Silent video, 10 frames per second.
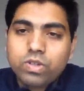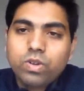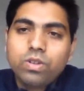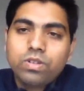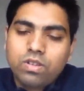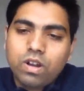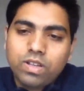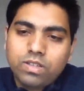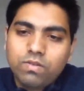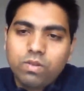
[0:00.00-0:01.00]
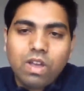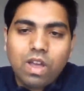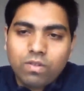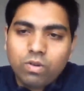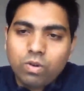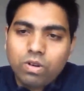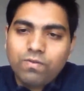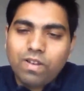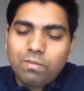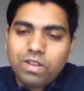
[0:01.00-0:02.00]
focus on your studies if you have a
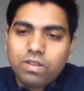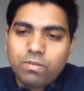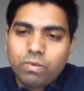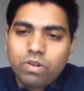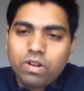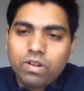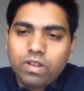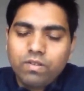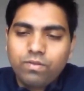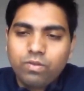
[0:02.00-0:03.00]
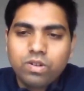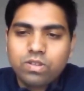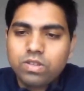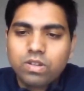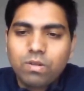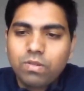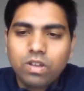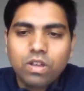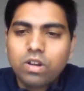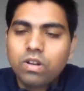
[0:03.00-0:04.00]
good family support. If you are just
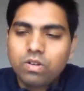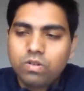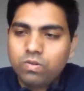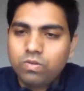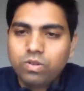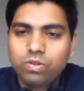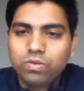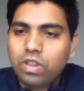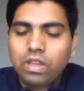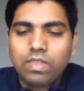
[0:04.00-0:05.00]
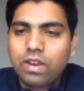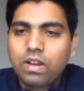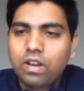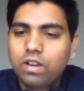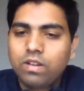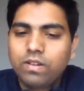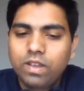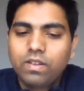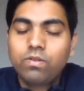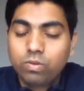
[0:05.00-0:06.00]
coming here to, you think that
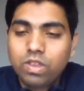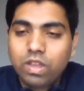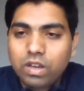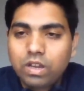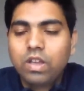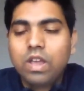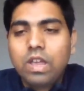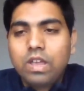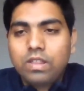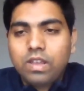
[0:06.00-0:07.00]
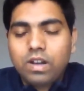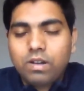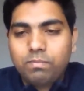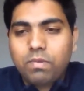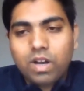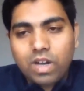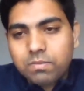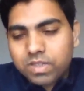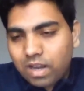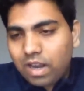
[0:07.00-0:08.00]
if you think that part
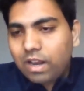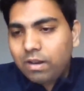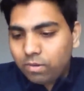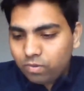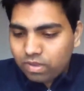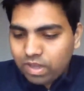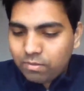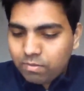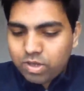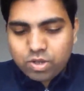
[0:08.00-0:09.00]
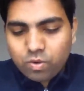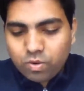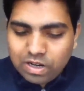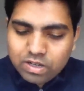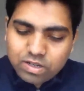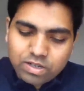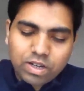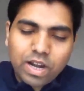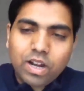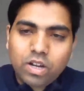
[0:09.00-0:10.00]
times can help you that much, no, it'll
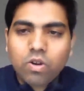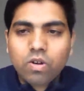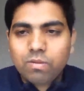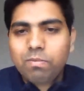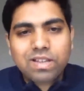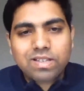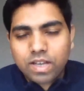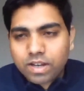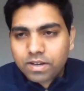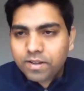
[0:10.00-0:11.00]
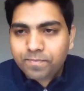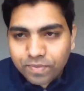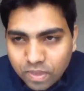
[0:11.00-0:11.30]
just get your basic,